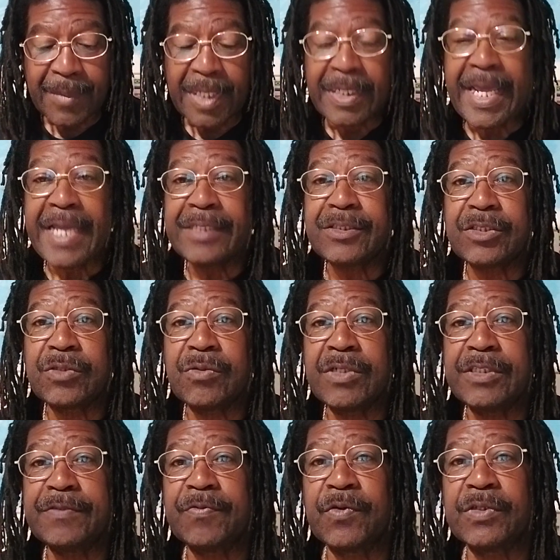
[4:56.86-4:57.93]
Lead
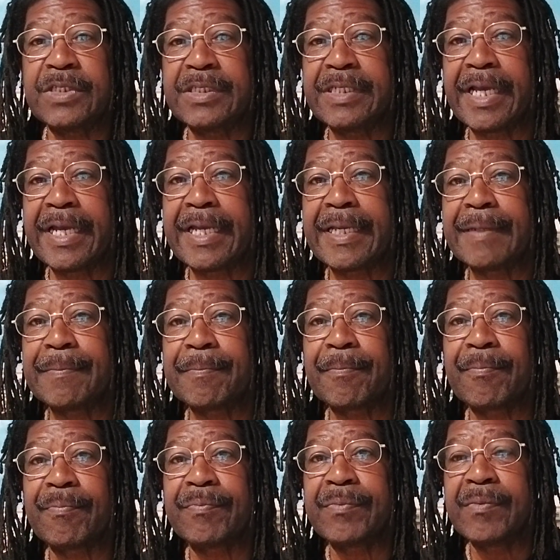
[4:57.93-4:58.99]
stories for today.
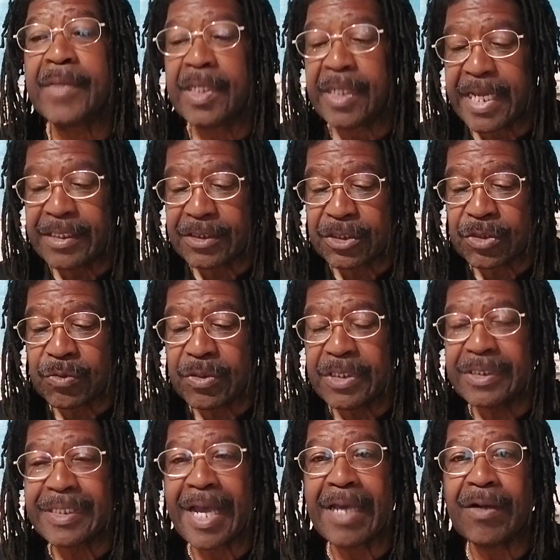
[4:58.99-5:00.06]
These
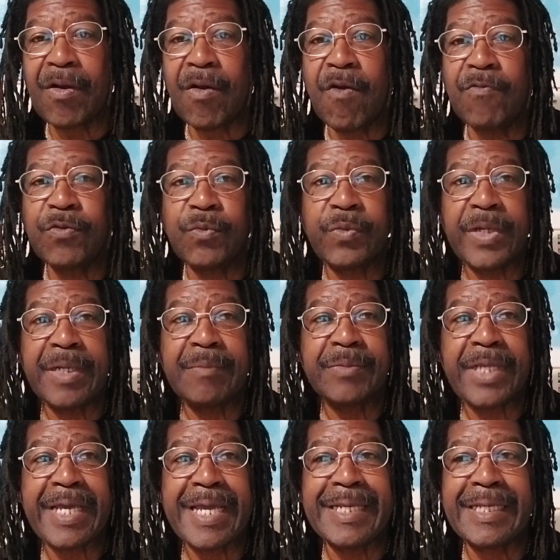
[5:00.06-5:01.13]
stories kind of overwhelmed
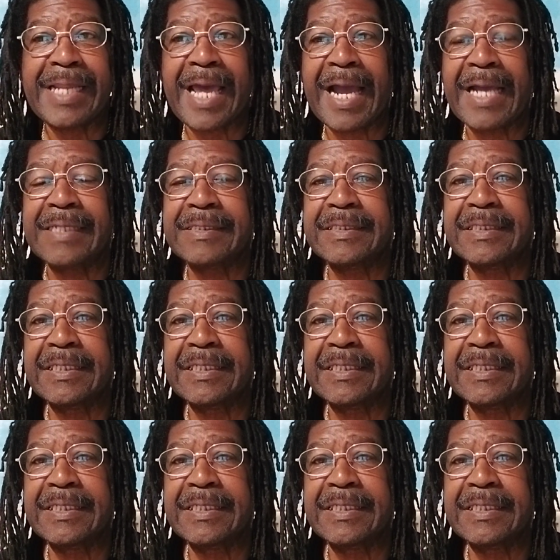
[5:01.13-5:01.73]
headlines